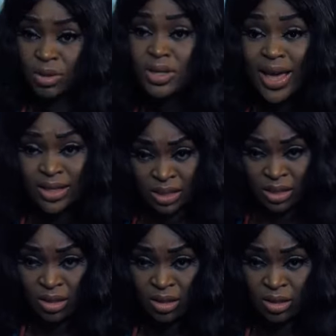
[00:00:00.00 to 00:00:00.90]

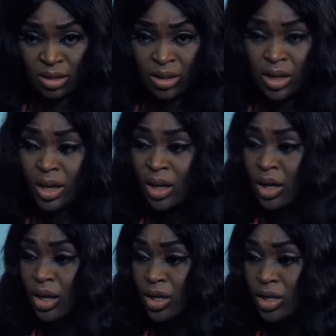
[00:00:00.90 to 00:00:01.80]
Yes.
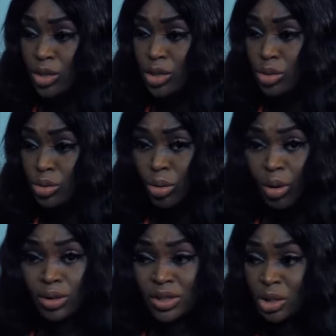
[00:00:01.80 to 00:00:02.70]
You
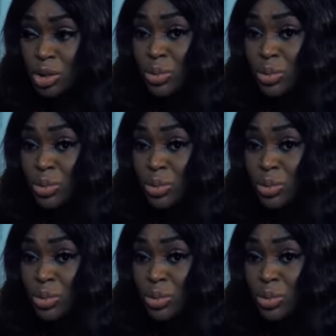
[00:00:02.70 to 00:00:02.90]
all need